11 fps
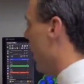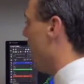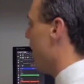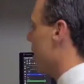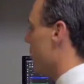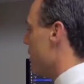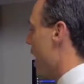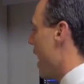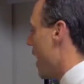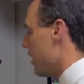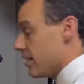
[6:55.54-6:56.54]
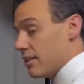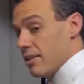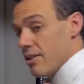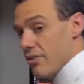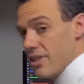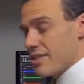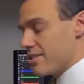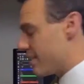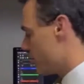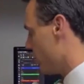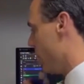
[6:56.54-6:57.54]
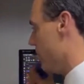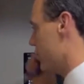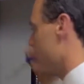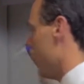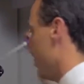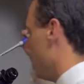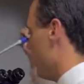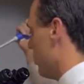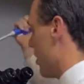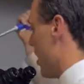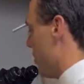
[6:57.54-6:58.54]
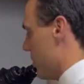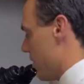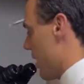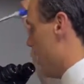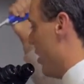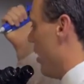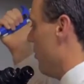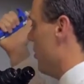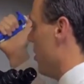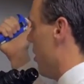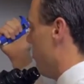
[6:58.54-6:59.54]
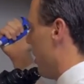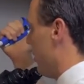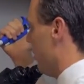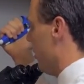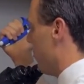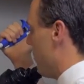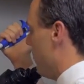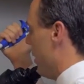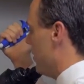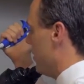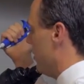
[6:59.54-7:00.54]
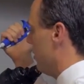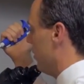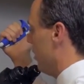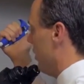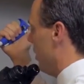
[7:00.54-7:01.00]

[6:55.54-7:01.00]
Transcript: and I'll be adding these essential oils in real time. I just got a 100 microliter pipette here.